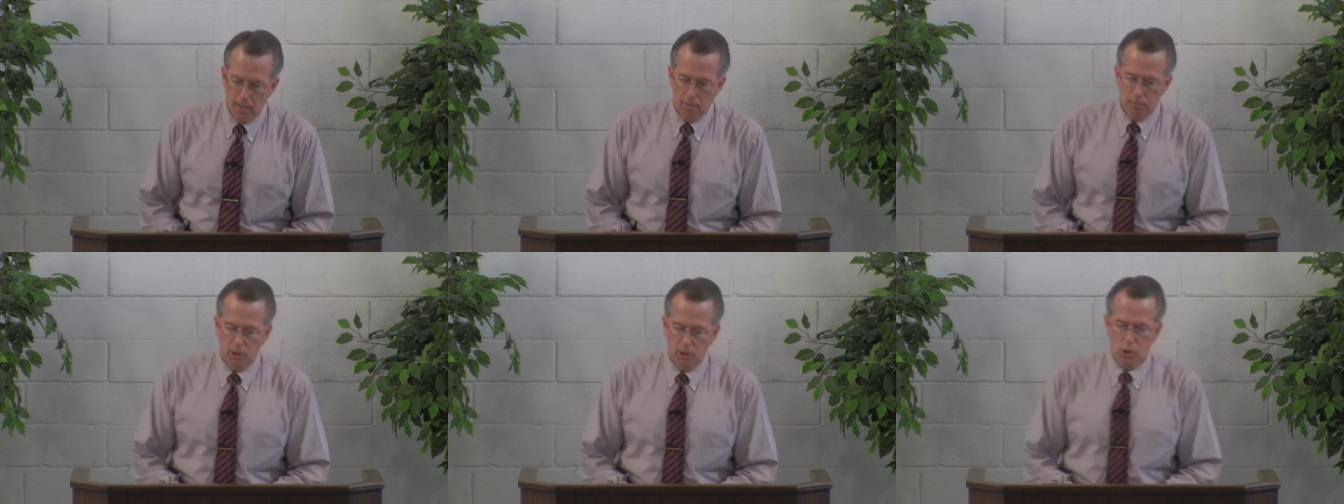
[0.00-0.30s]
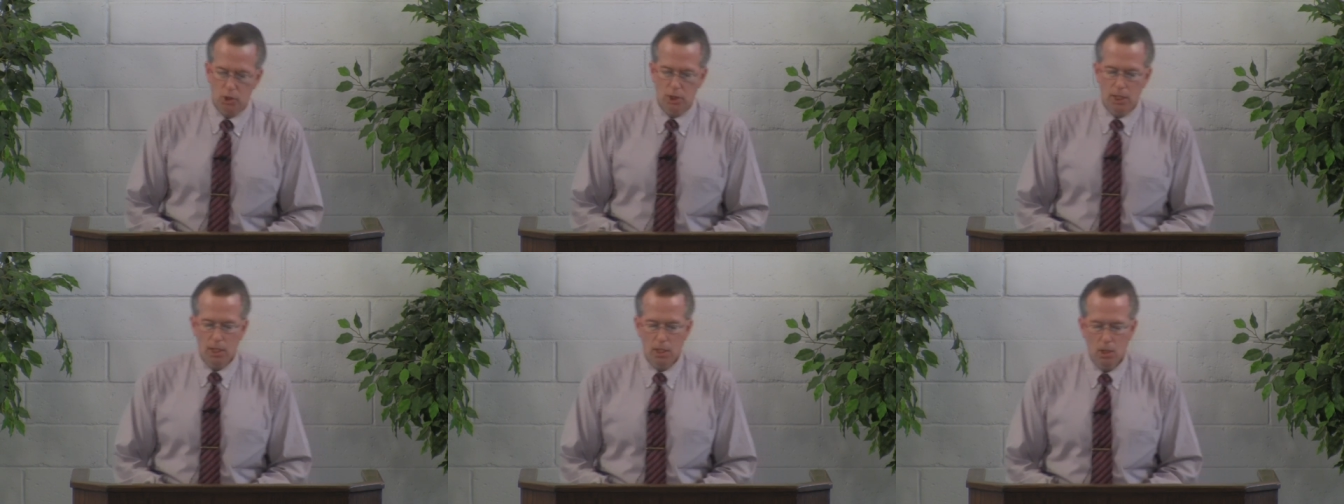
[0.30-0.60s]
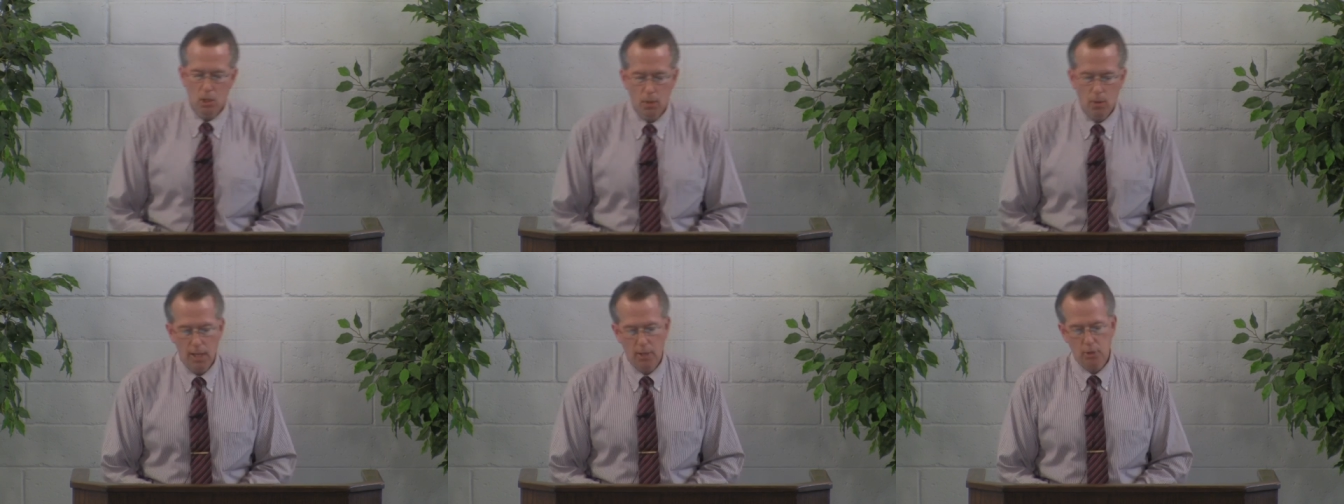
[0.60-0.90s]
but she
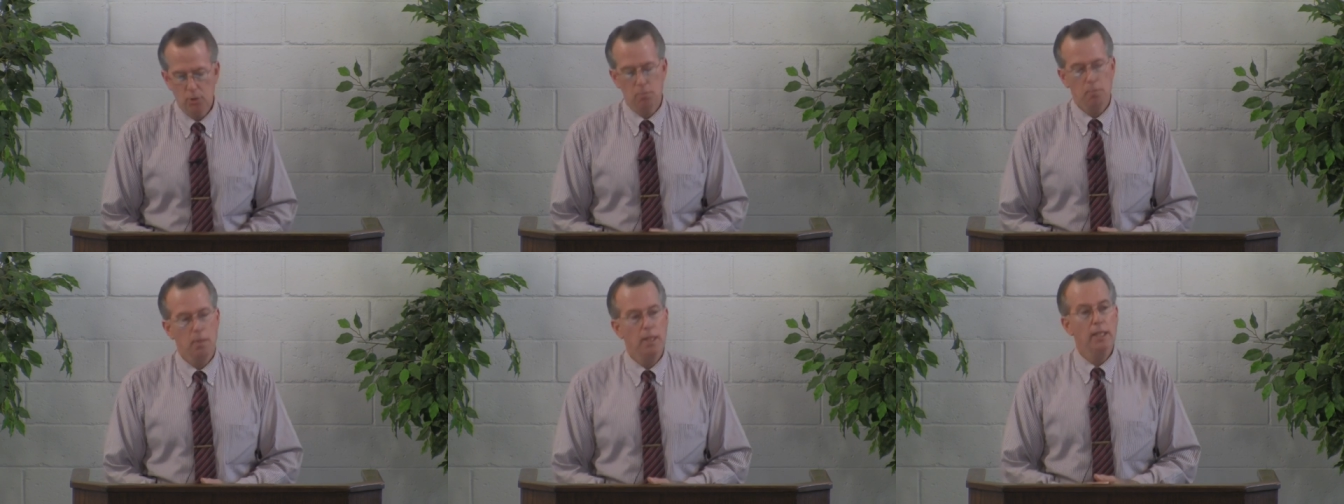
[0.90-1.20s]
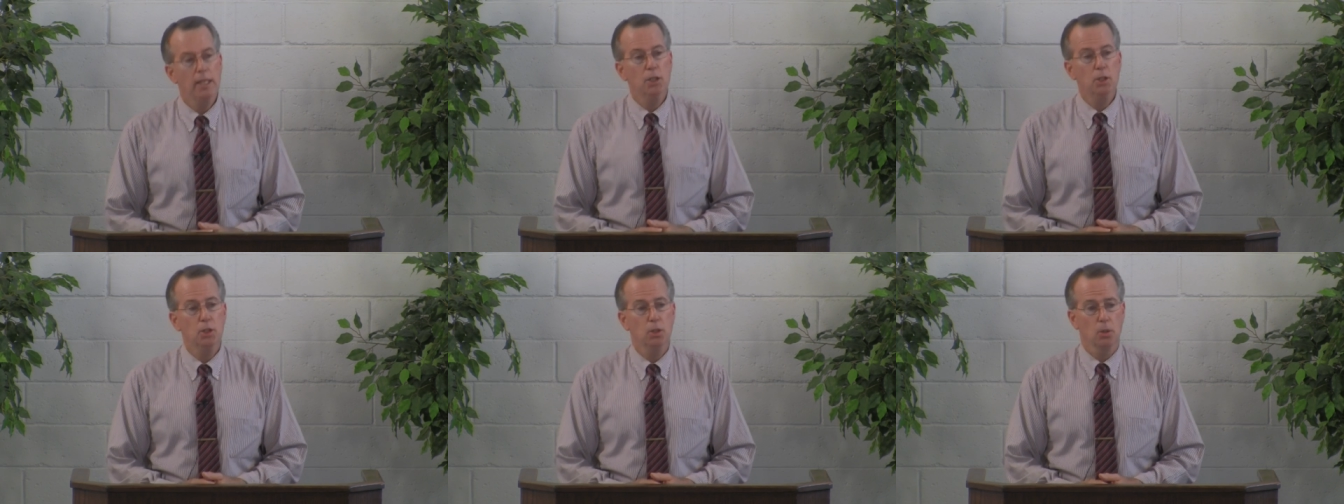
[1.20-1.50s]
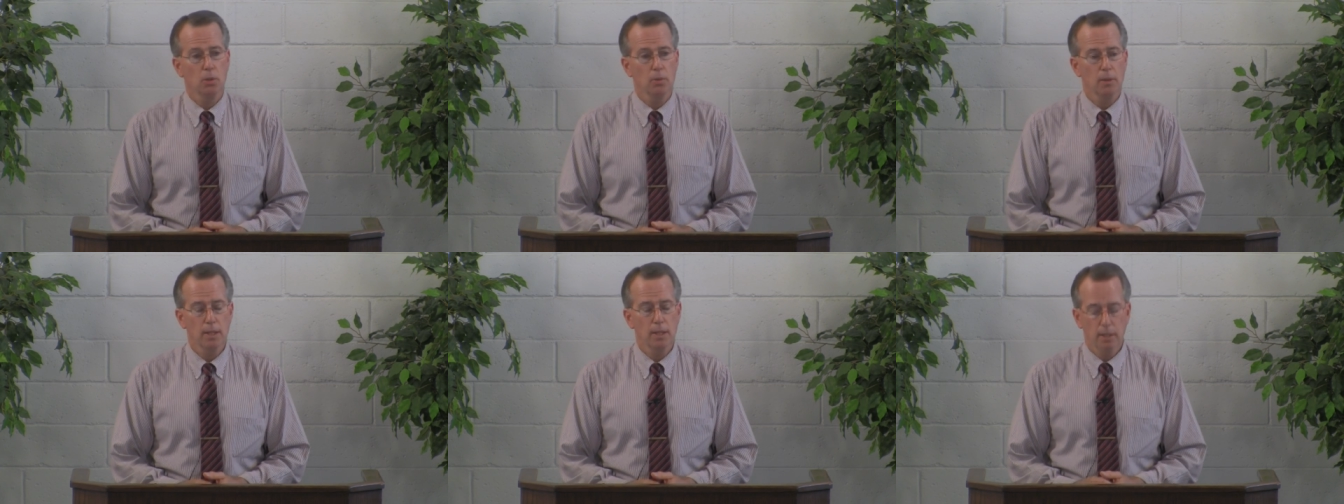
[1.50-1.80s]
who has many
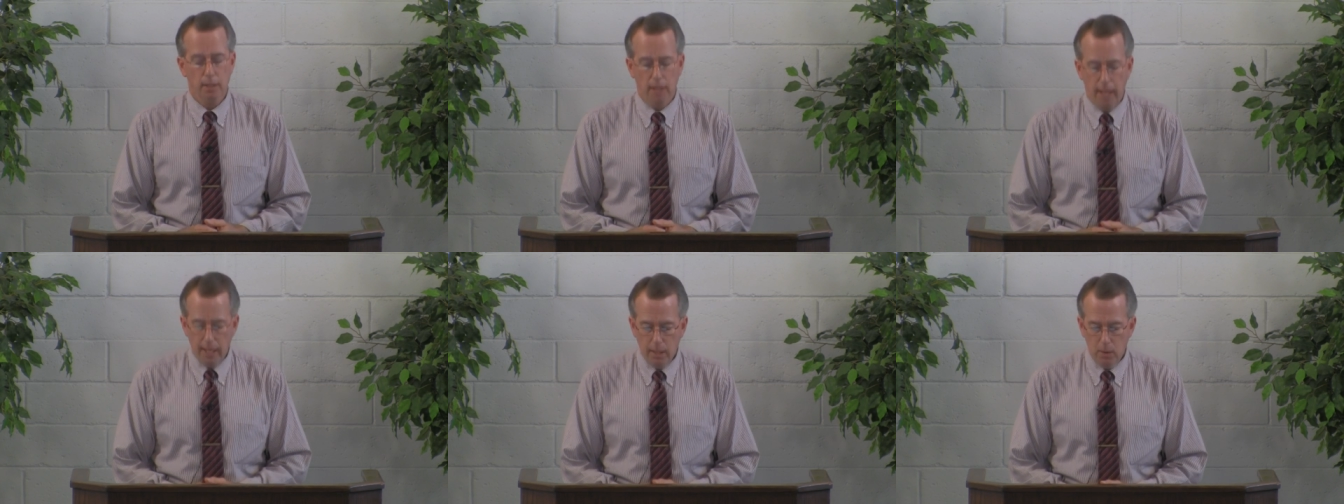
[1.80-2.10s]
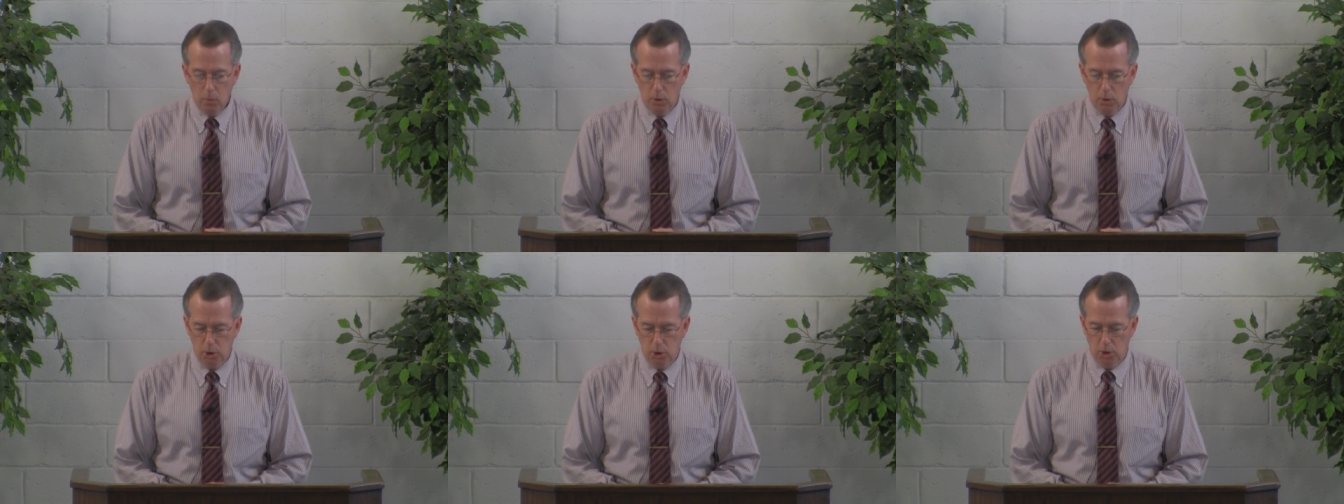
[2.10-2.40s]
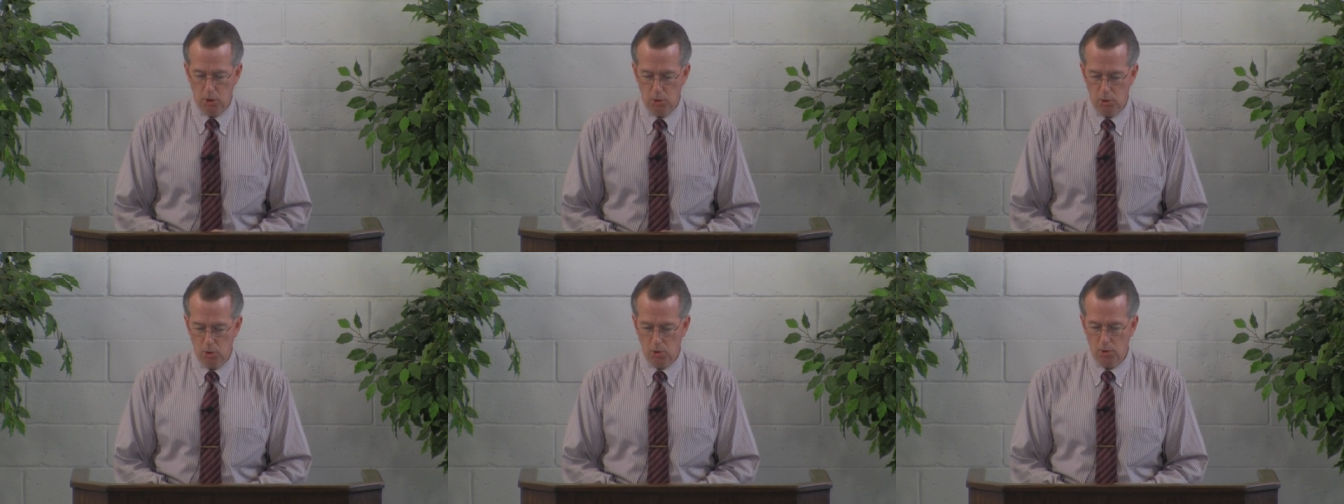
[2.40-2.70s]
children
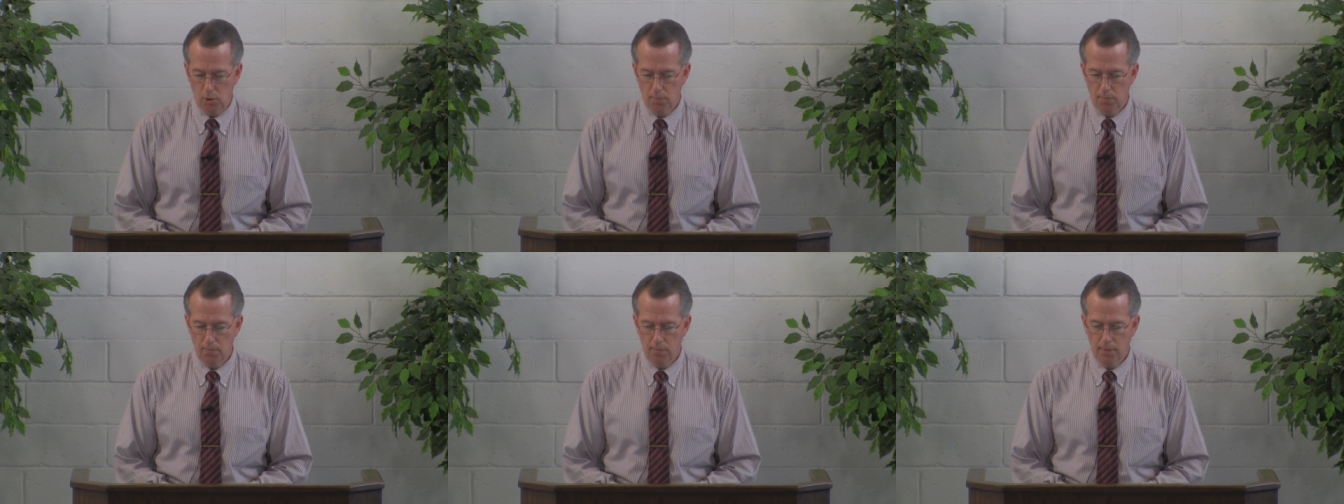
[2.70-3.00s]
languishes.